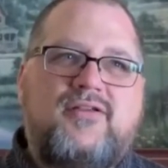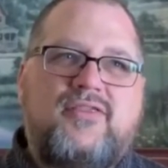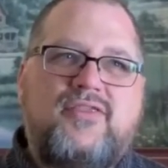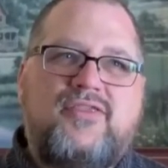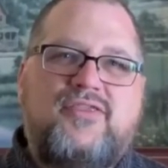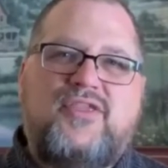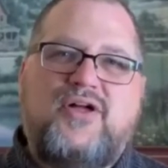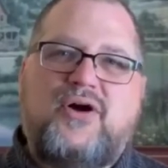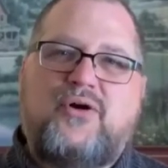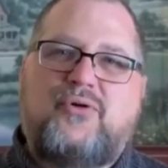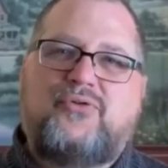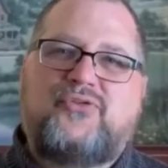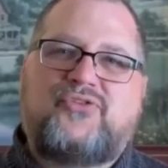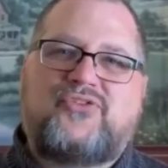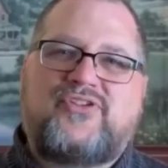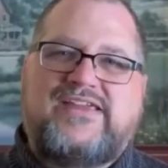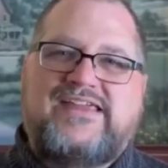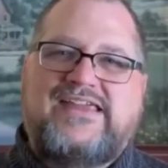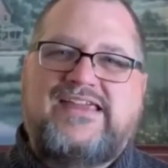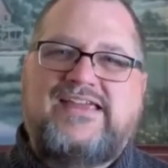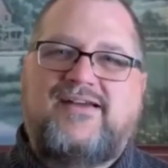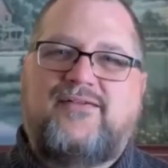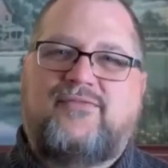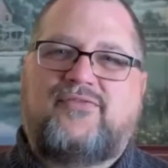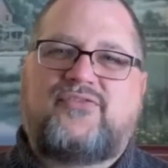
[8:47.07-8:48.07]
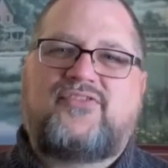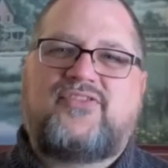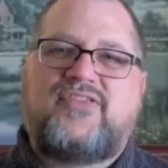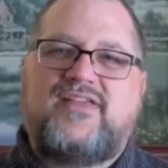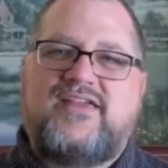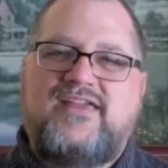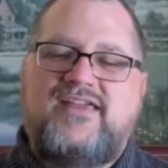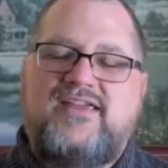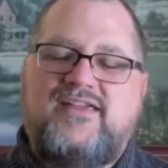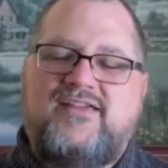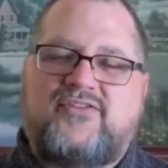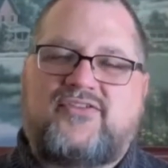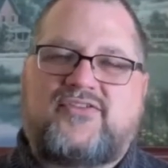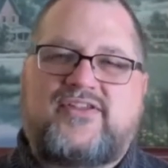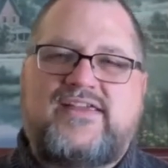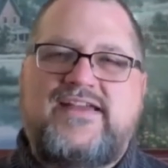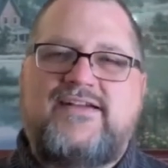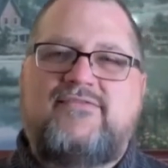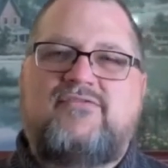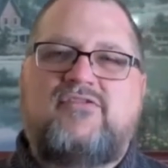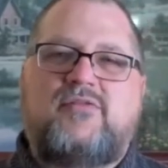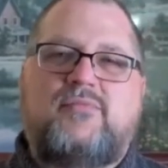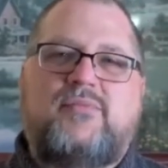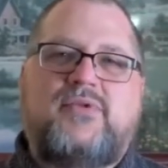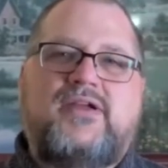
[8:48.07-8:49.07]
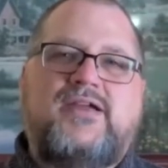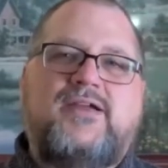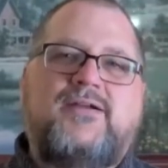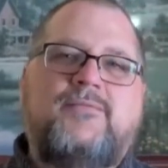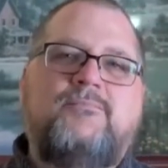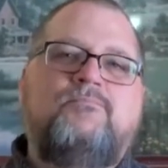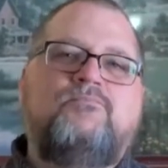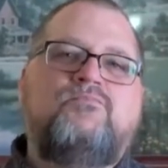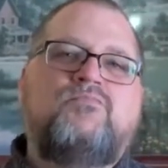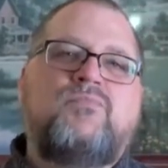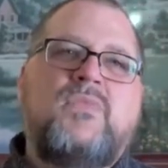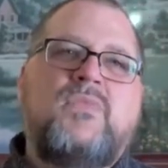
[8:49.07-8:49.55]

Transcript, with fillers: those gifts that he has given me.